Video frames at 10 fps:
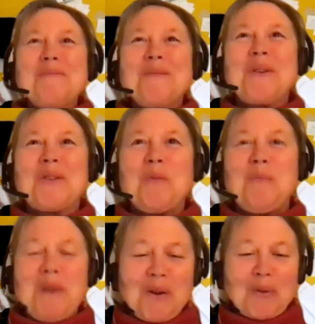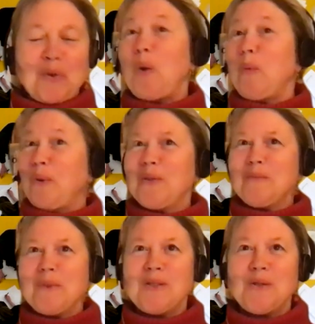which for me are in the top row of
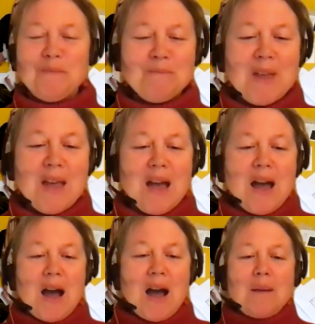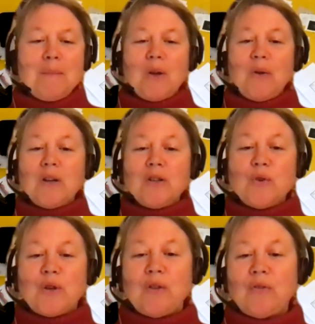my Zoom, who are going to
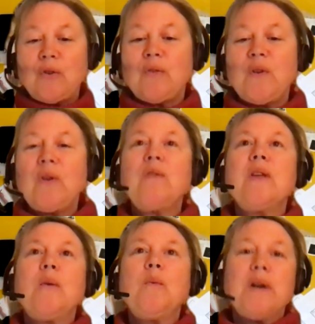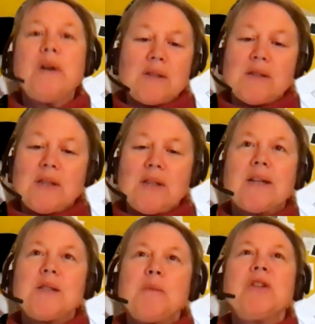talk you through a few of their works in the
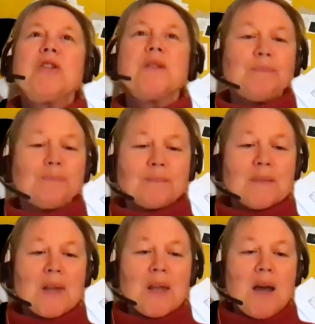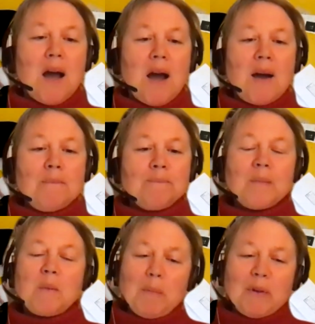exhibition.
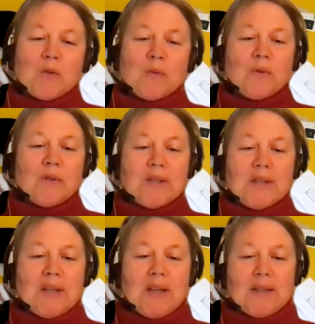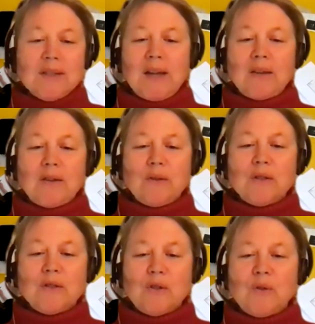But because we're all sitting here together in
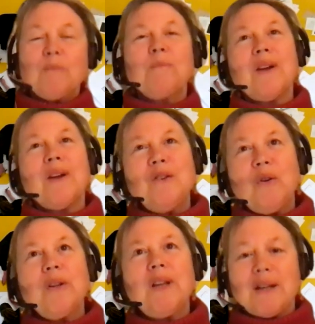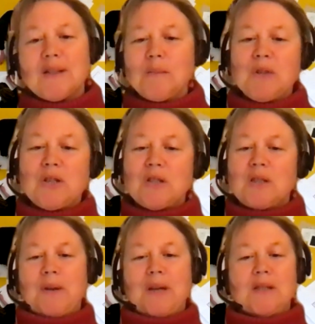Zoom and not in the exhibition
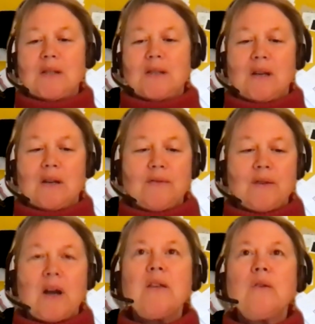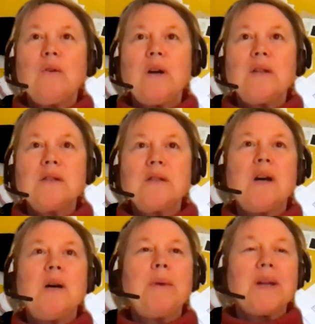space itself, I thought I'd
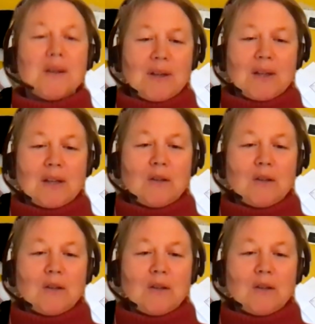start by giving a little